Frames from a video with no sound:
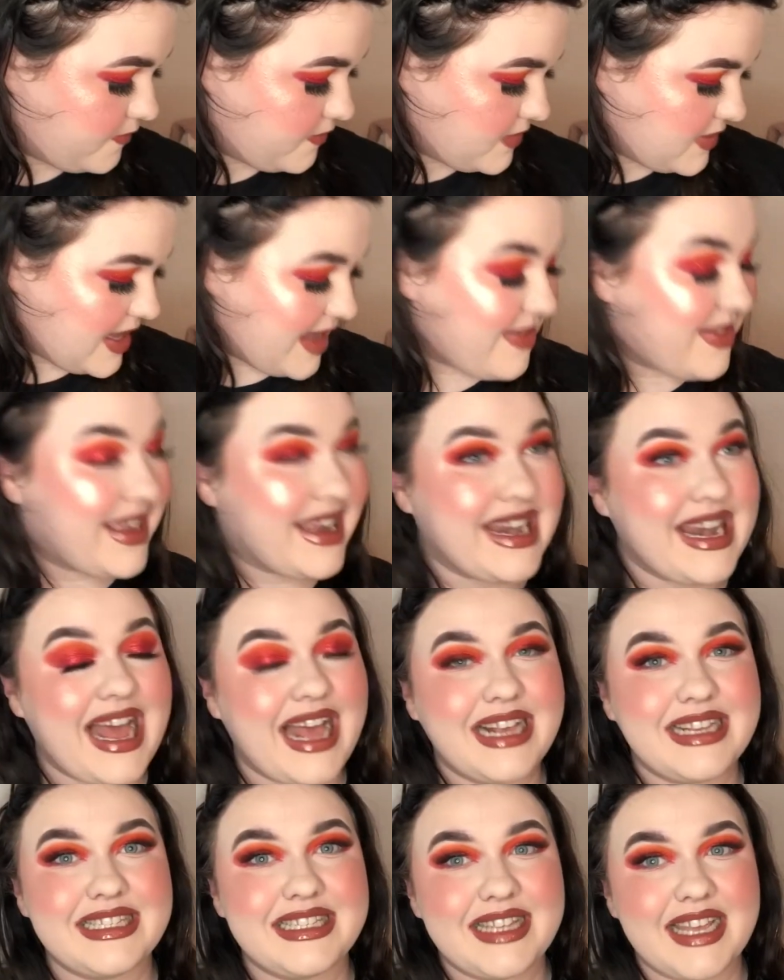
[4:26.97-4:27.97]
Then the
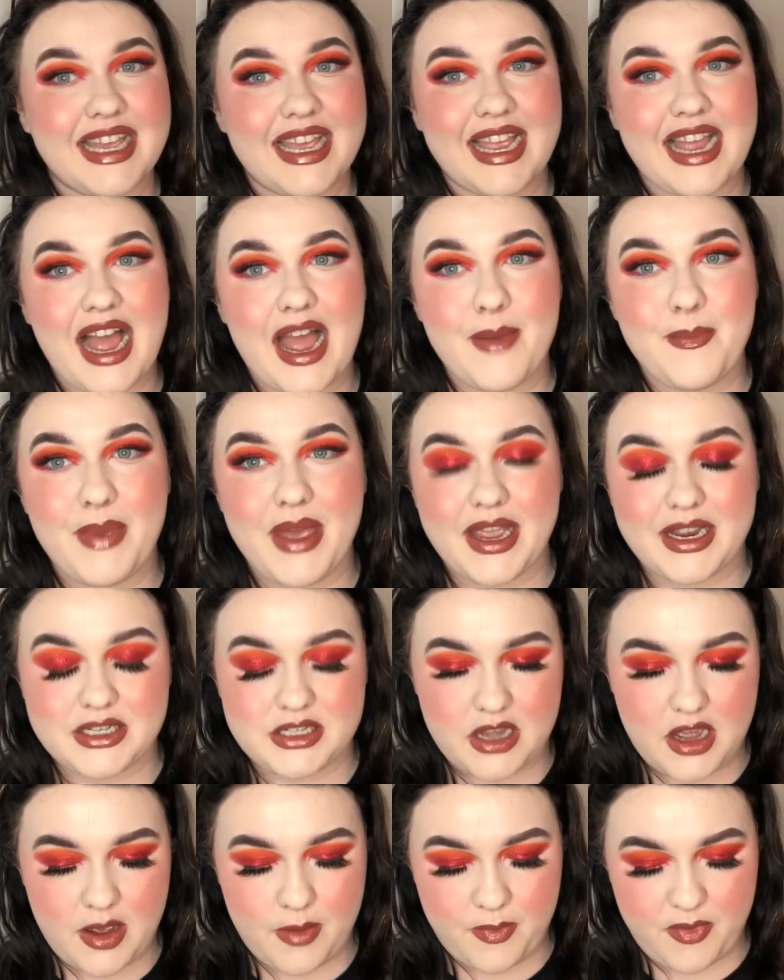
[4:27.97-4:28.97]
next thing I picked
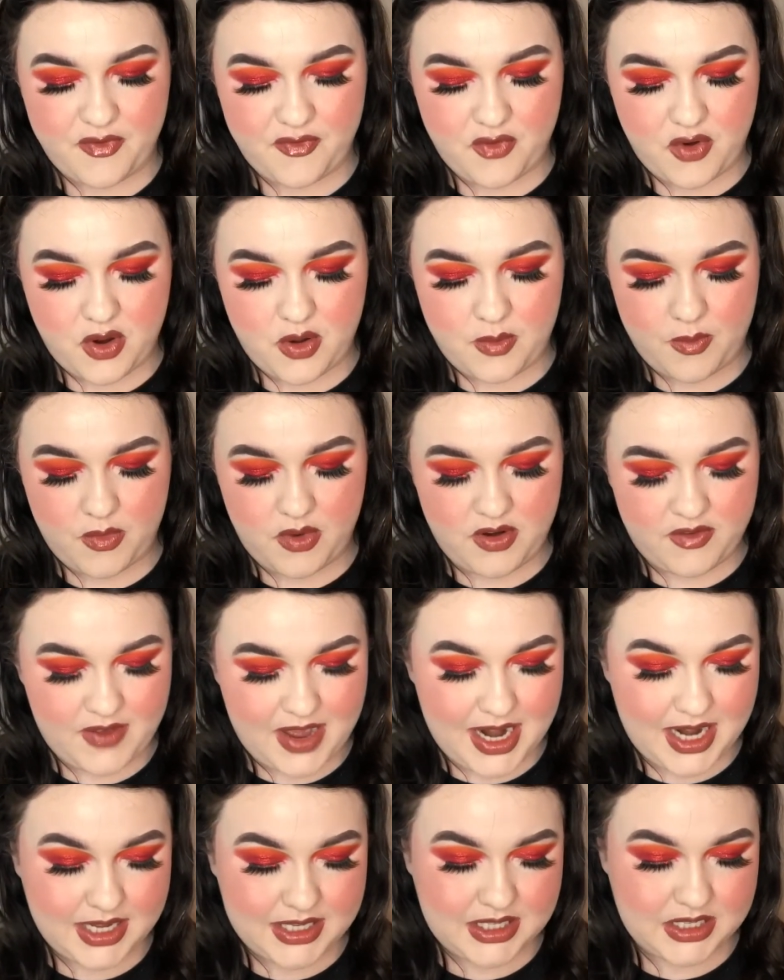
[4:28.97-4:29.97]
up from one of
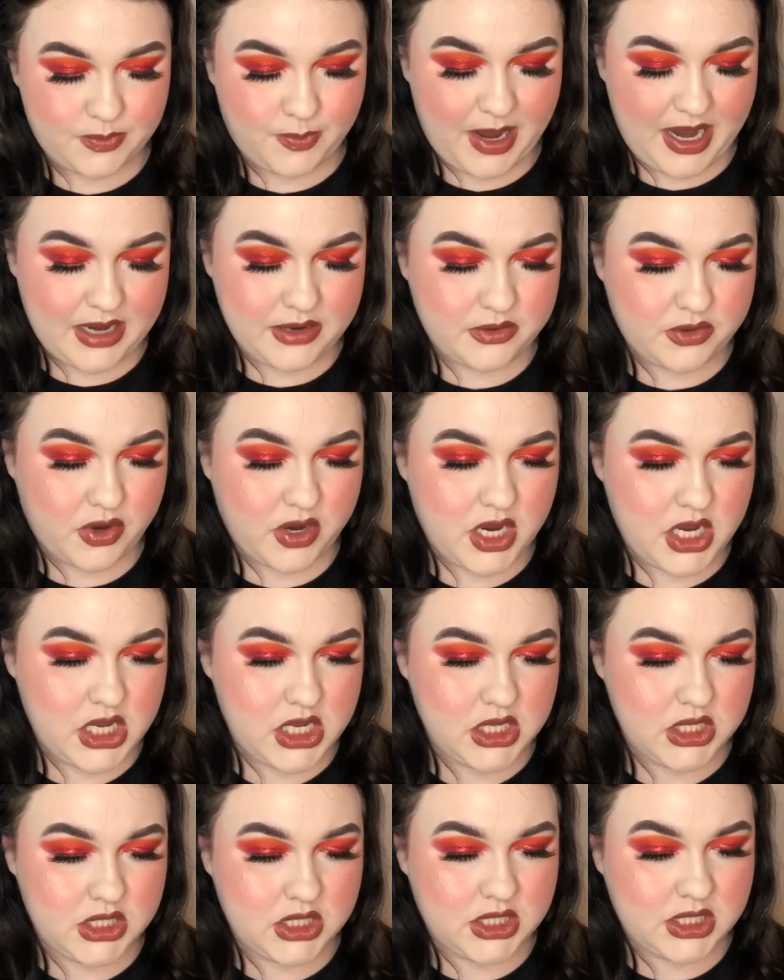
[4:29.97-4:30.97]
Alex's
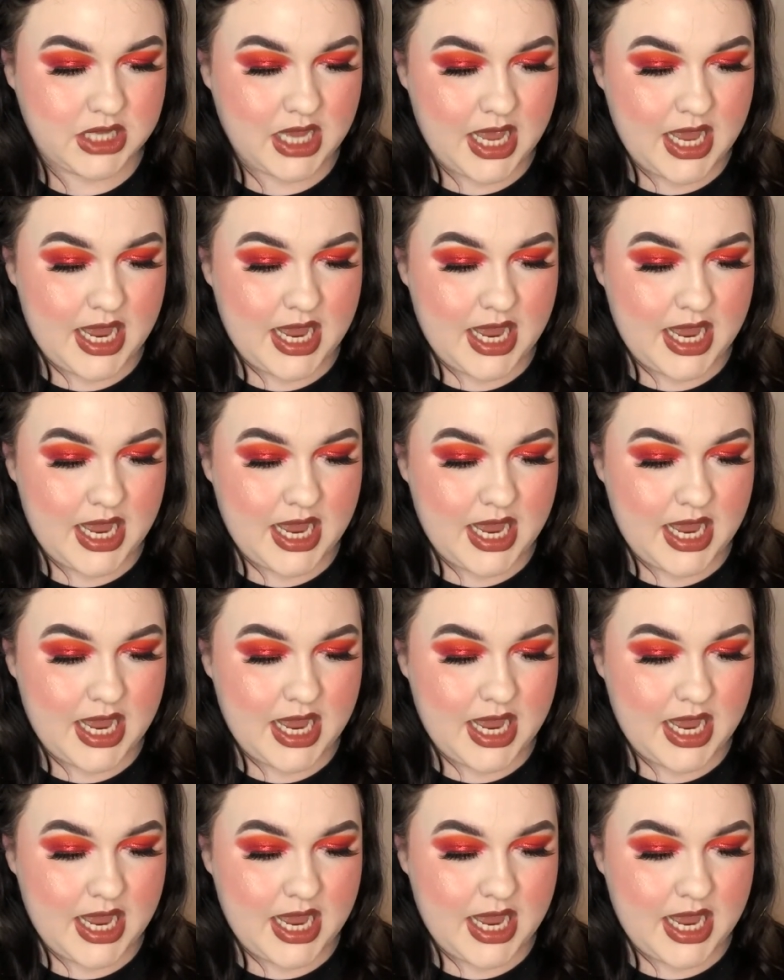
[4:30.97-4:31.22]
Patreons,